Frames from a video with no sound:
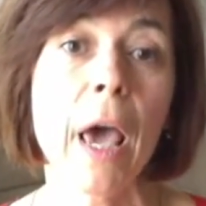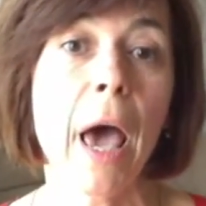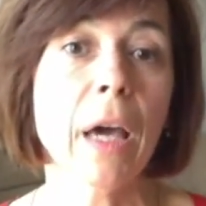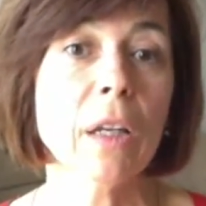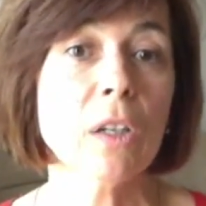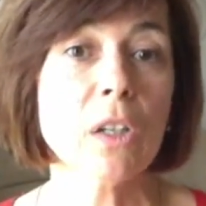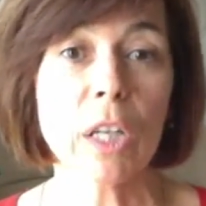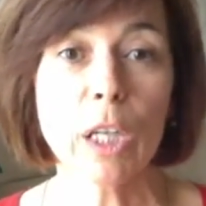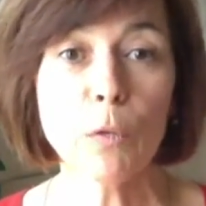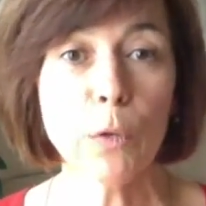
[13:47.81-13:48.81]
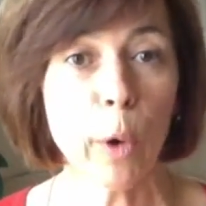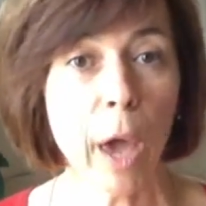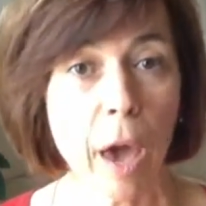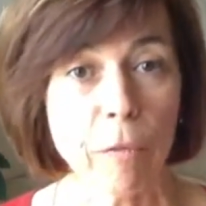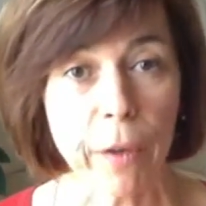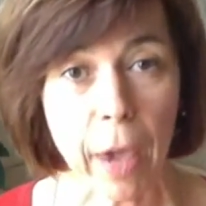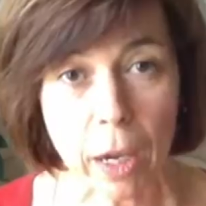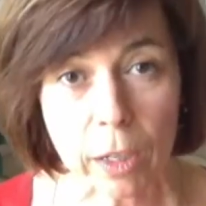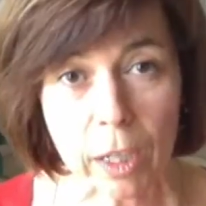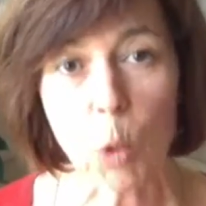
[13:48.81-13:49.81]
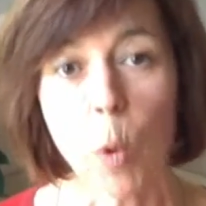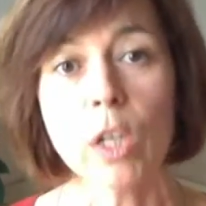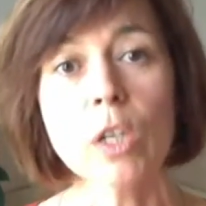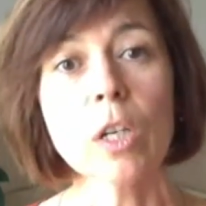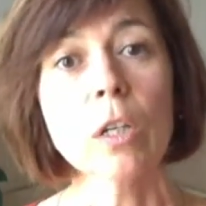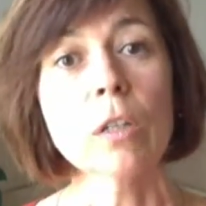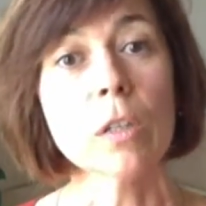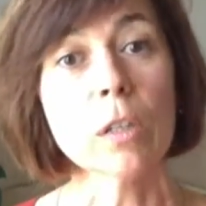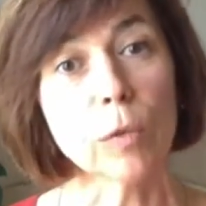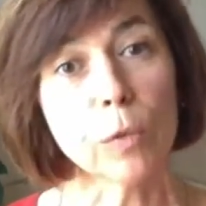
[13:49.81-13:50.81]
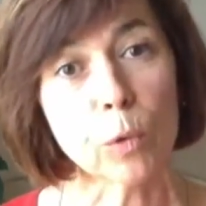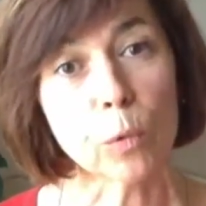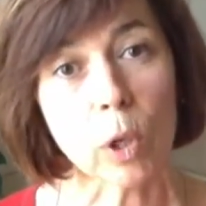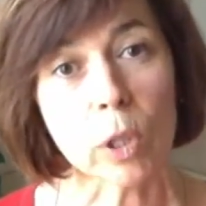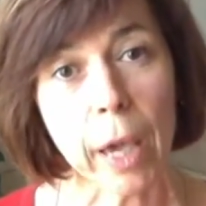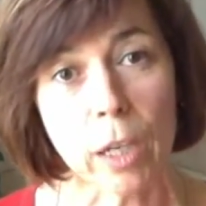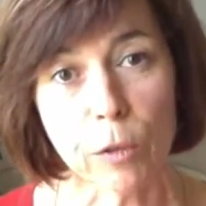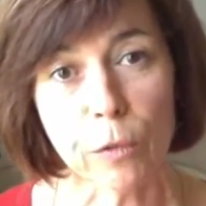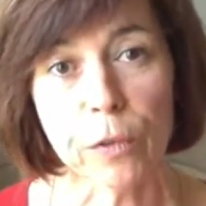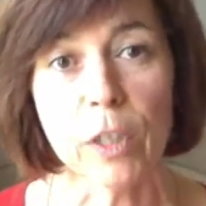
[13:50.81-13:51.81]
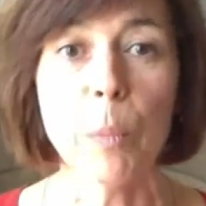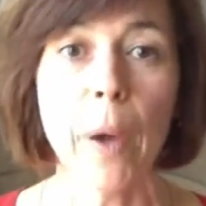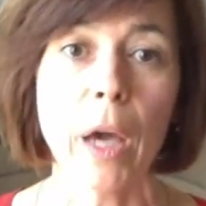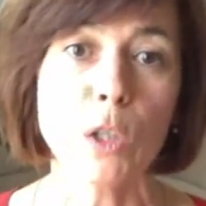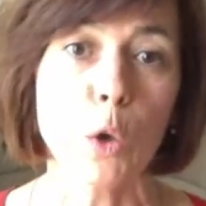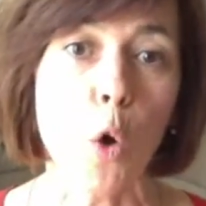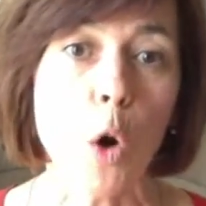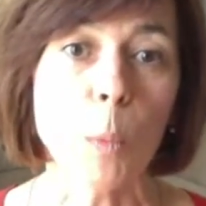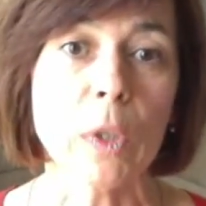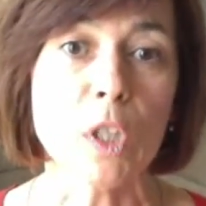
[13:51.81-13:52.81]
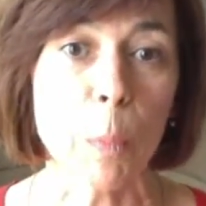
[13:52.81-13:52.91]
And if you have any questions, if you've got any feedbacks, comments,